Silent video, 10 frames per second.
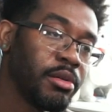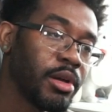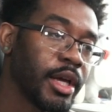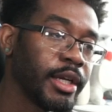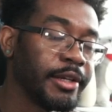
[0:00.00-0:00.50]

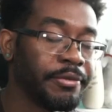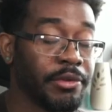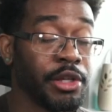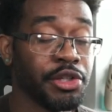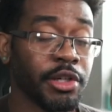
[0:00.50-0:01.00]
and if
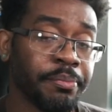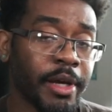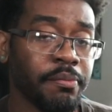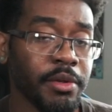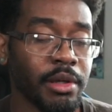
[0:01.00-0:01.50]
they jump
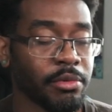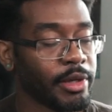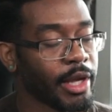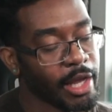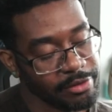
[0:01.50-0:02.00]
at me, I'm
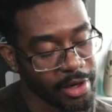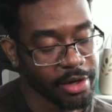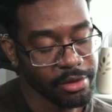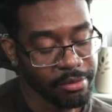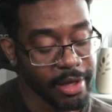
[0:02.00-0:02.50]
gonna
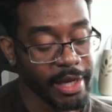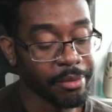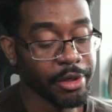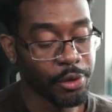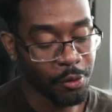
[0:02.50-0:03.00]
anti-air them, and I'm
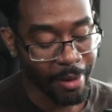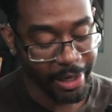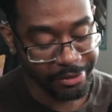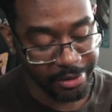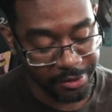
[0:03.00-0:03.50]
gonna go
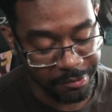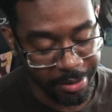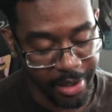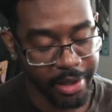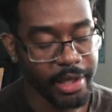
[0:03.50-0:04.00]
back to this
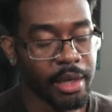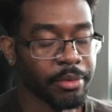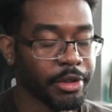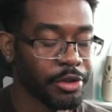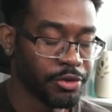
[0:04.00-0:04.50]
spot and I'm
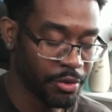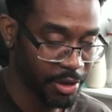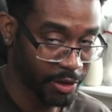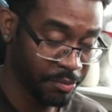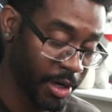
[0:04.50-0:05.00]
gonna control
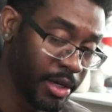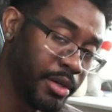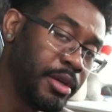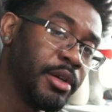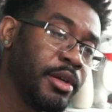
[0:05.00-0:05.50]
that spot,
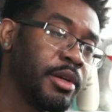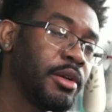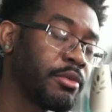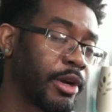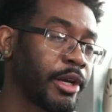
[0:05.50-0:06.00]

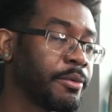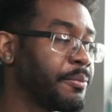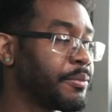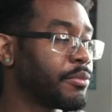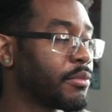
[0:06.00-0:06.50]
right?
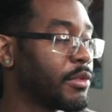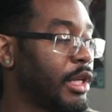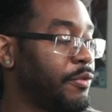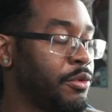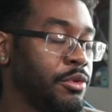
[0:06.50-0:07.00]

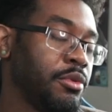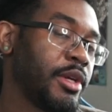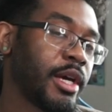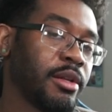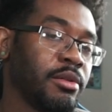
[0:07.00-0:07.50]
If you do
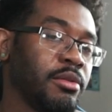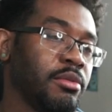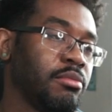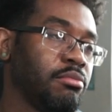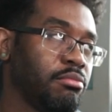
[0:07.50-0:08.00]
that,
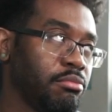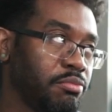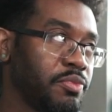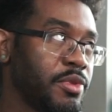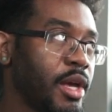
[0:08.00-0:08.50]

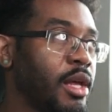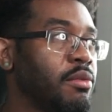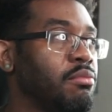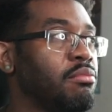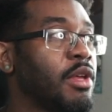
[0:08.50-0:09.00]

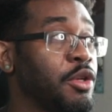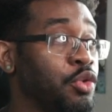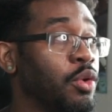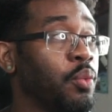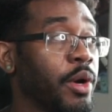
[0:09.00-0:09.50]
then, and you
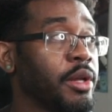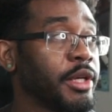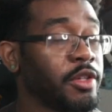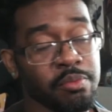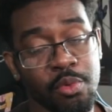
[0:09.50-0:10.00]
do it well
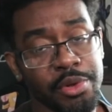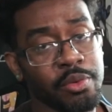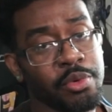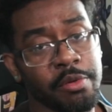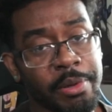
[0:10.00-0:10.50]
against more
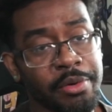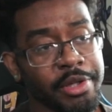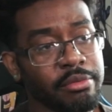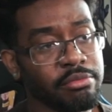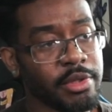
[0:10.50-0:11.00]
than one
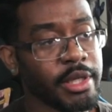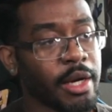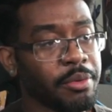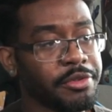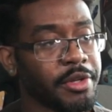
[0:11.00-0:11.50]
opponent, then I
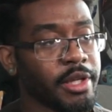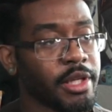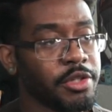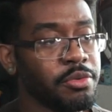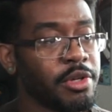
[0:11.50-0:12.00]
would say
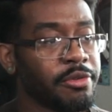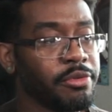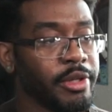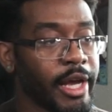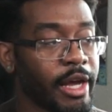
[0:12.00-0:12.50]
that you
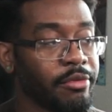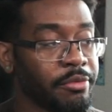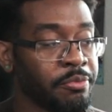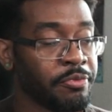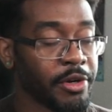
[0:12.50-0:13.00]
definitely have
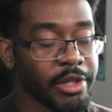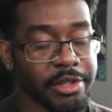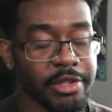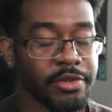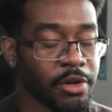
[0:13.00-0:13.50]
a fairly
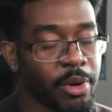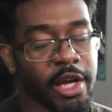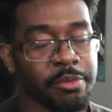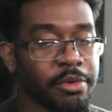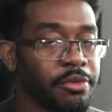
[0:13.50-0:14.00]
decent
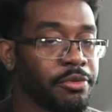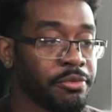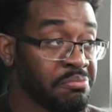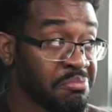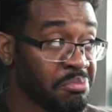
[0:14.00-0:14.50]
grasp of
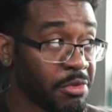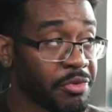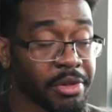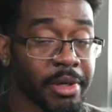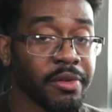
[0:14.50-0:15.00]

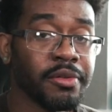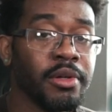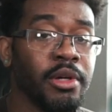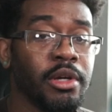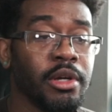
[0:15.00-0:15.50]
fundamentals,
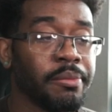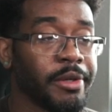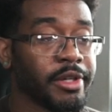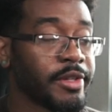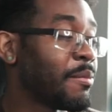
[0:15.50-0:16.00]

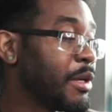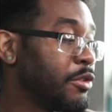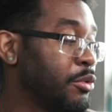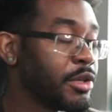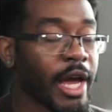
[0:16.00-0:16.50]
because that
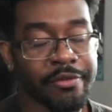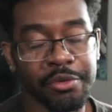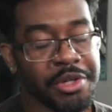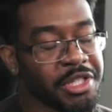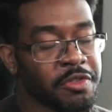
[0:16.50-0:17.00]
means you didn't have to
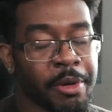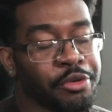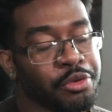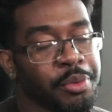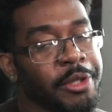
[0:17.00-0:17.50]
do anything
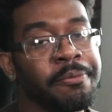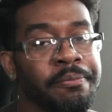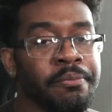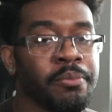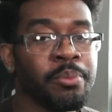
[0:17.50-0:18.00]
special to win.
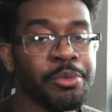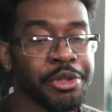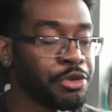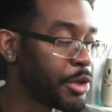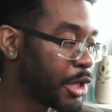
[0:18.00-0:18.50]
You
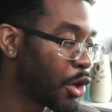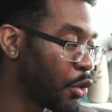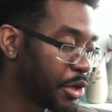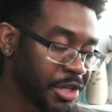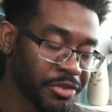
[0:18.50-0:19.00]
didn't do any
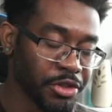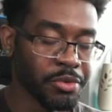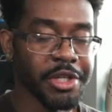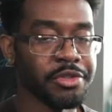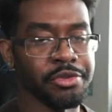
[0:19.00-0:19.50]
Oki
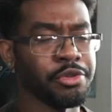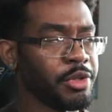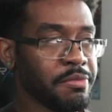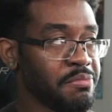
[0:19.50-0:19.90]
situations, you didn't do any